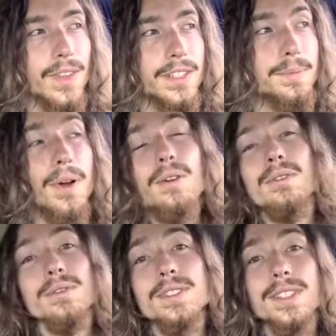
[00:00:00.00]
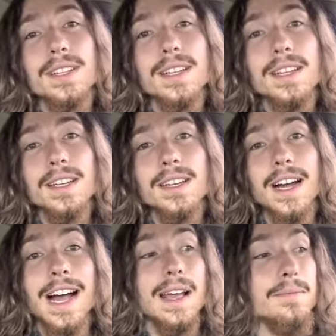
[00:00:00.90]
Suppose
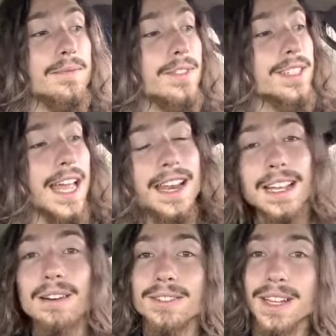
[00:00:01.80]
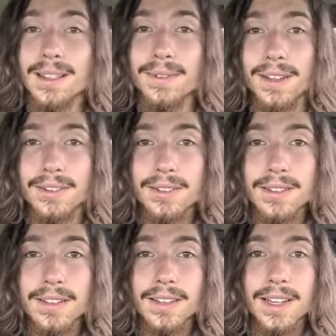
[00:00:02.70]
I'm standing outside of the vehicle
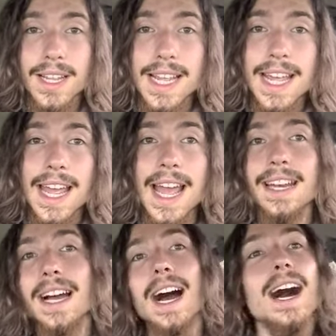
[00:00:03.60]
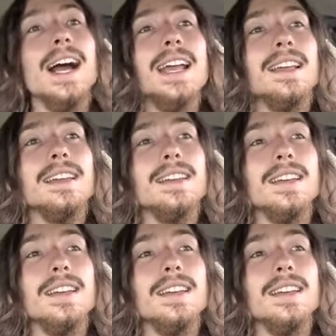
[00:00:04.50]
and I